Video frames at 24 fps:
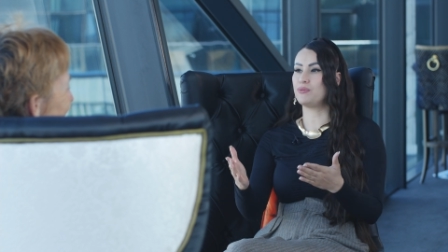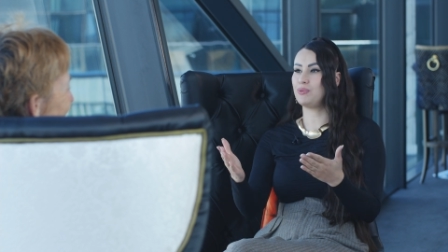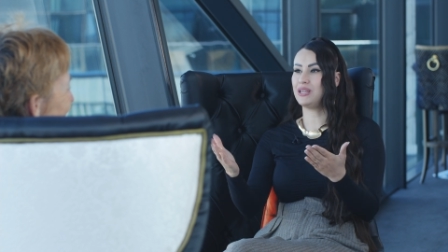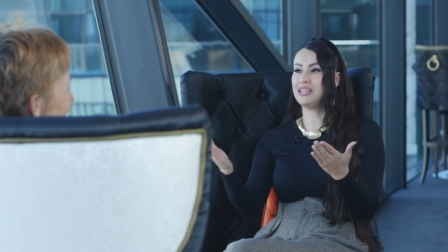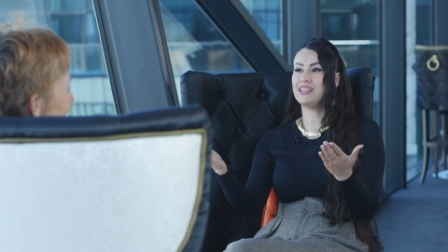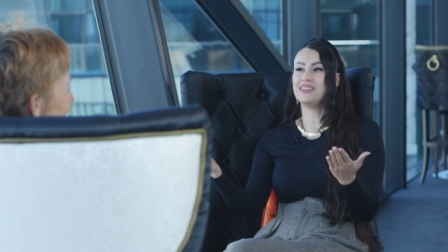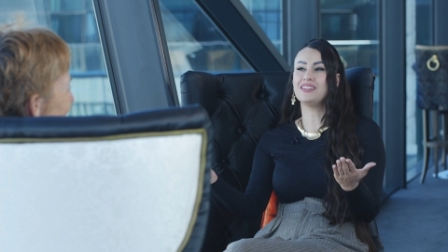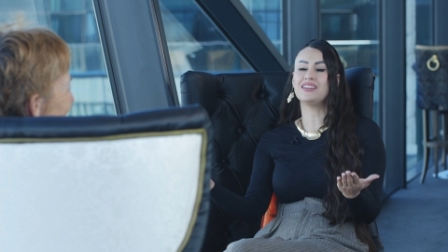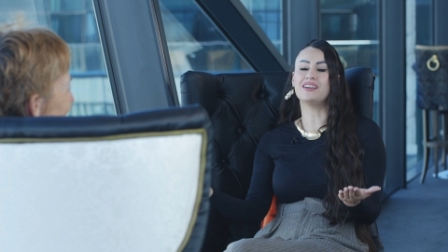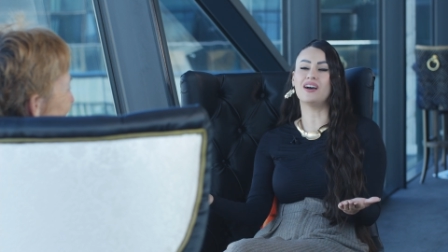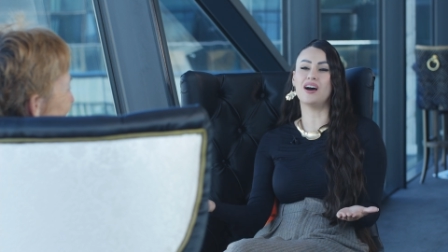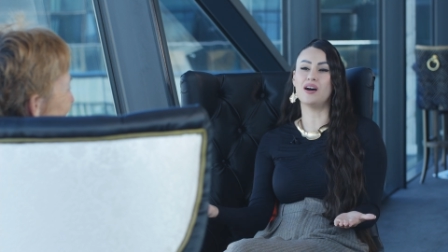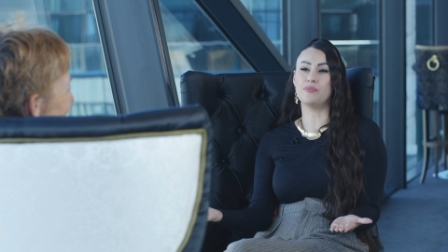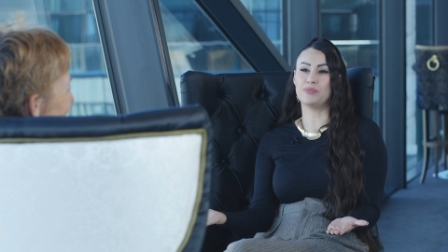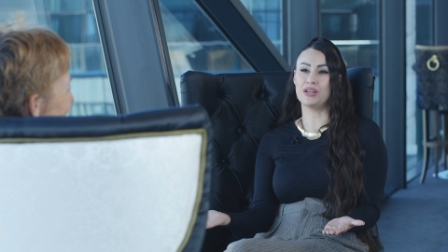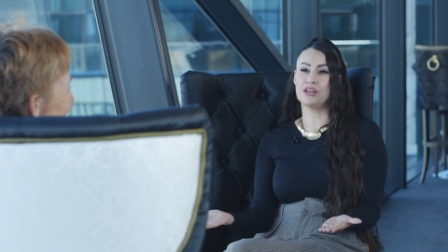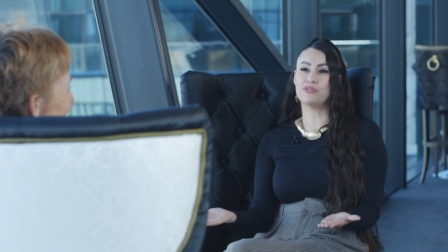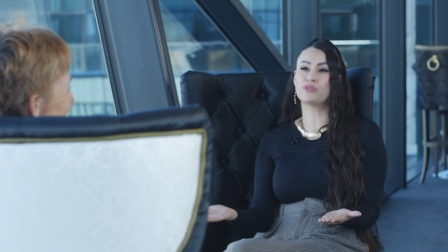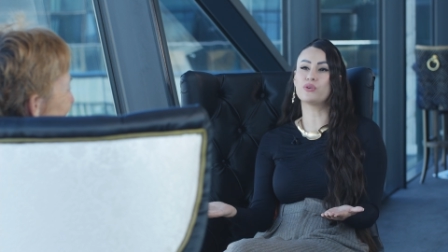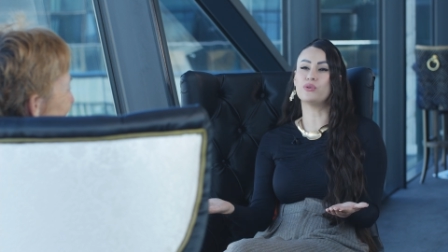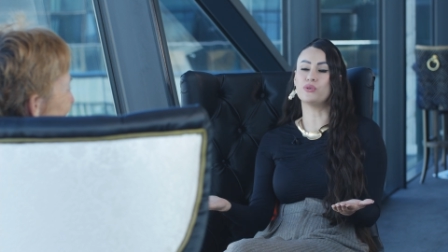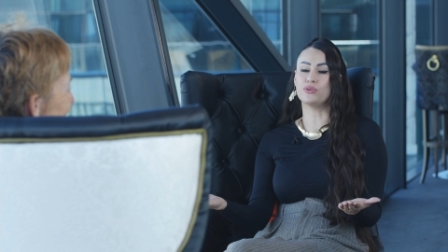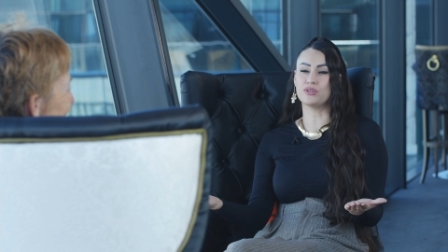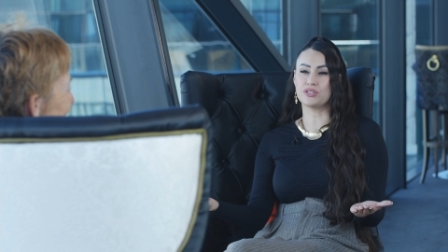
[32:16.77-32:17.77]
Being in the army,
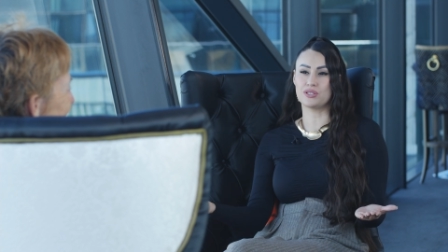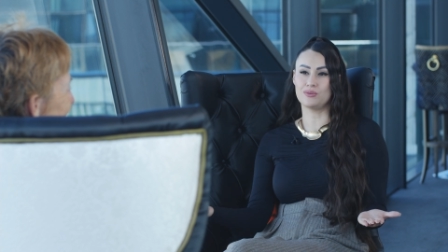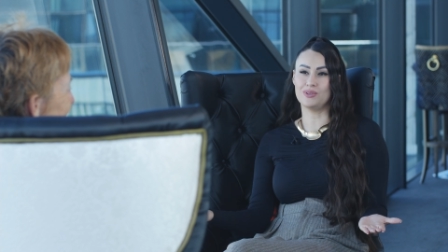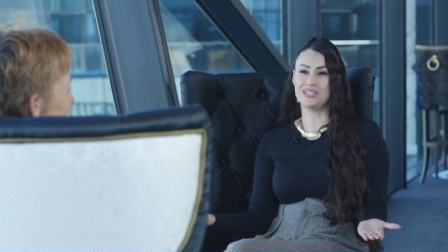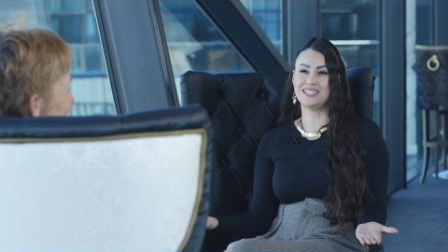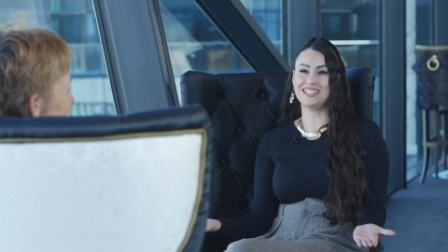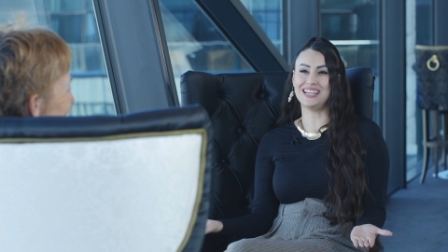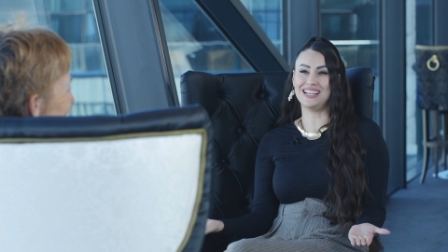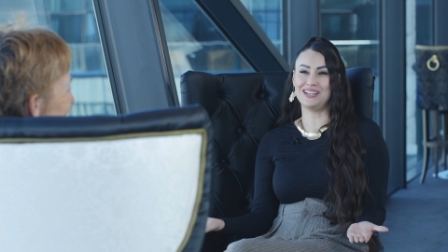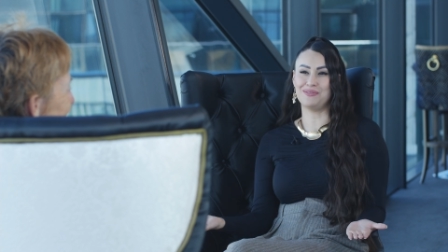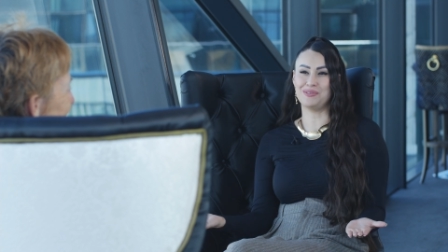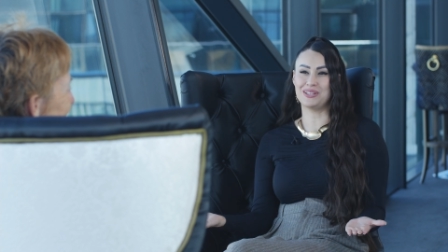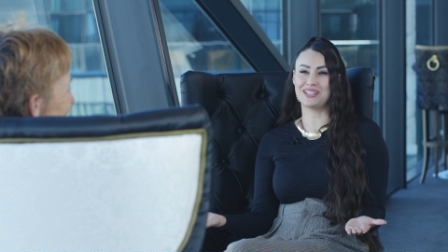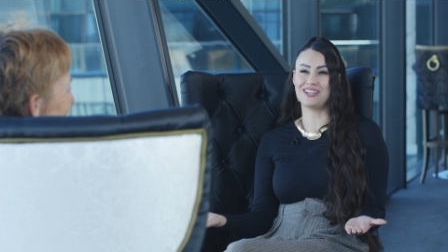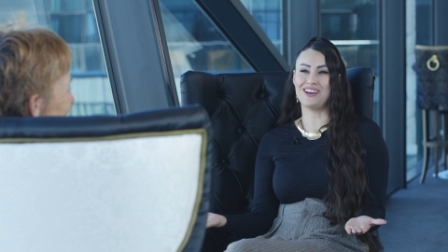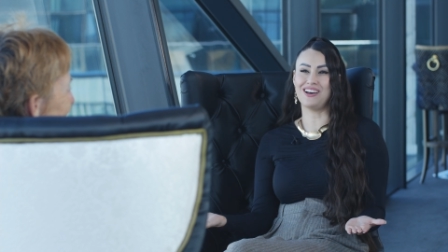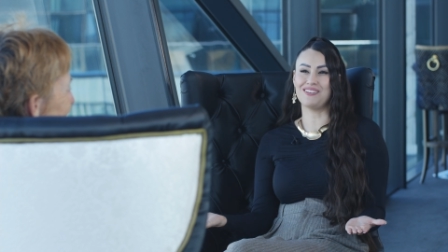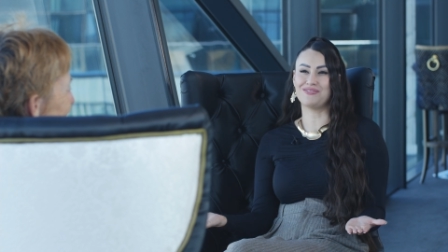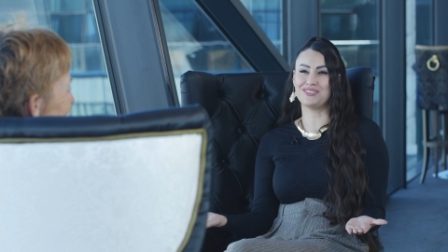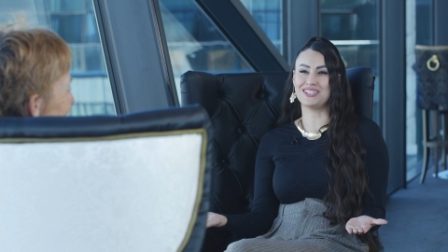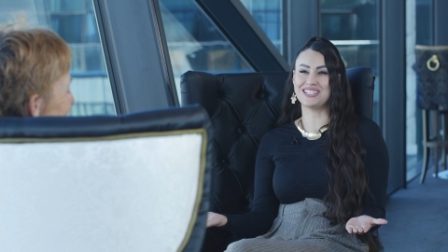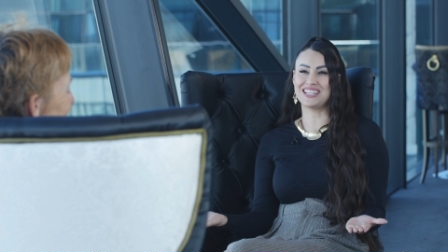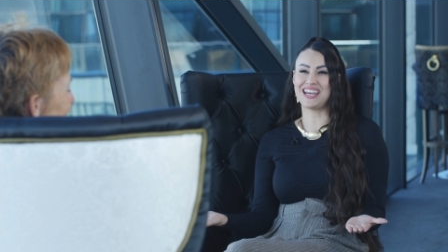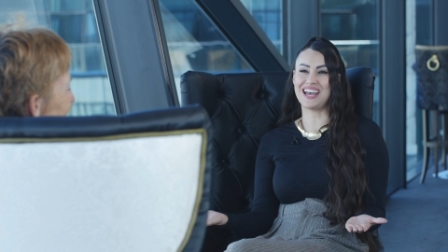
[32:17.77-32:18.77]
of course, you are dealing with
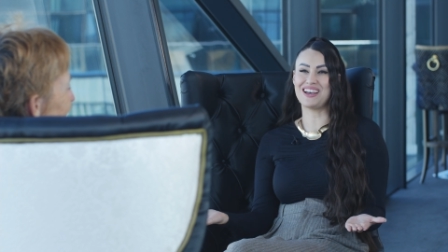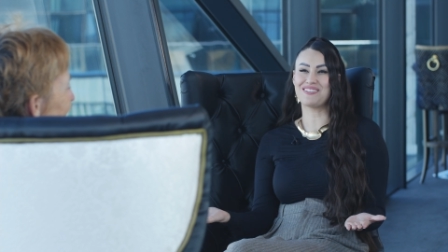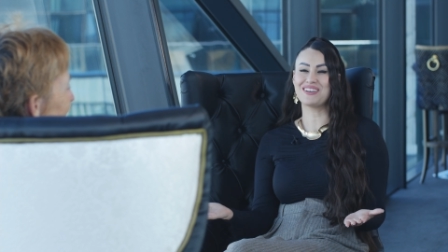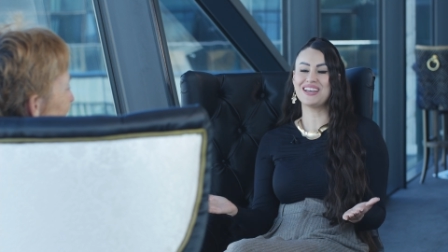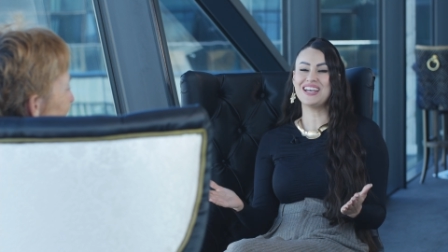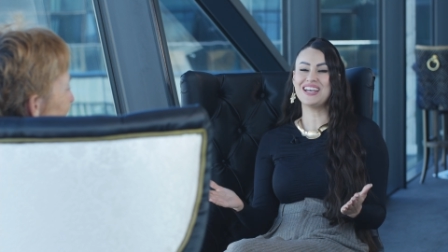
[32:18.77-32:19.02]
life and death.